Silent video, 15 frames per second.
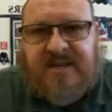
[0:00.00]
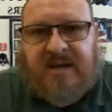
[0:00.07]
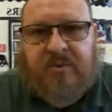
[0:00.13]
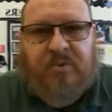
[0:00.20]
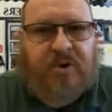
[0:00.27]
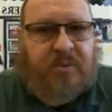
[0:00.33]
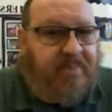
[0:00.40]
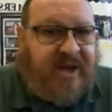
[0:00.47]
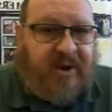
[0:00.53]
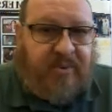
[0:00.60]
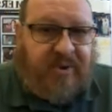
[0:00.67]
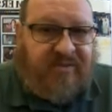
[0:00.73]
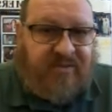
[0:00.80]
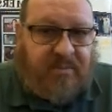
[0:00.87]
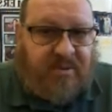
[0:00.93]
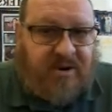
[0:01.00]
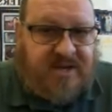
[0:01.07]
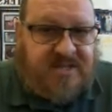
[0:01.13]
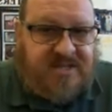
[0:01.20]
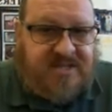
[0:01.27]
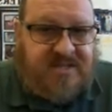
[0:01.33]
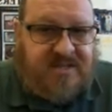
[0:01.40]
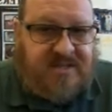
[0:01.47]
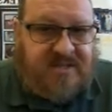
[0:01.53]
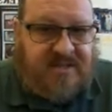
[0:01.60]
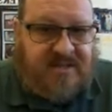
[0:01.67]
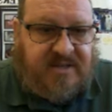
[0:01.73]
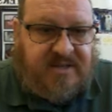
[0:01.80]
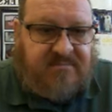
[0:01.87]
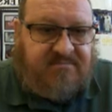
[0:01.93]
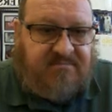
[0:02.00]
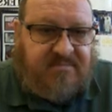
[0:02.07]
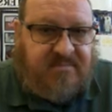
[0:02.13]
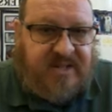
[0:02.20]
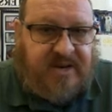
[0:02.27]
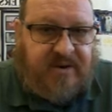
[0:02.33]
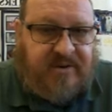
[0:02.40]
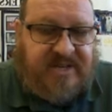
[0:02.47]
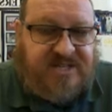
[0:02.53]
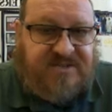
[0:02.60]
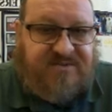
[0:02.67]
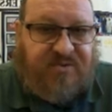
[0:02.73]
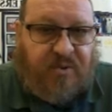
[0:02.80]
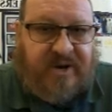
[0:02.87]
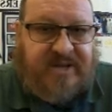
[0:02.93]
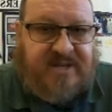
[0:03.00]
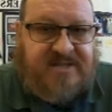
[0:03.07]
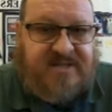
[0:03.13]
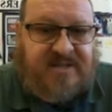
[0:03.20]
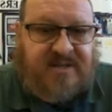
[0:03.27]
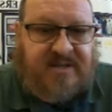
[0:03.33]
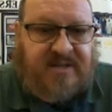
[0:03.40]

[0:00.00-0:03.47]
and we'll pay whatever price that there is for it,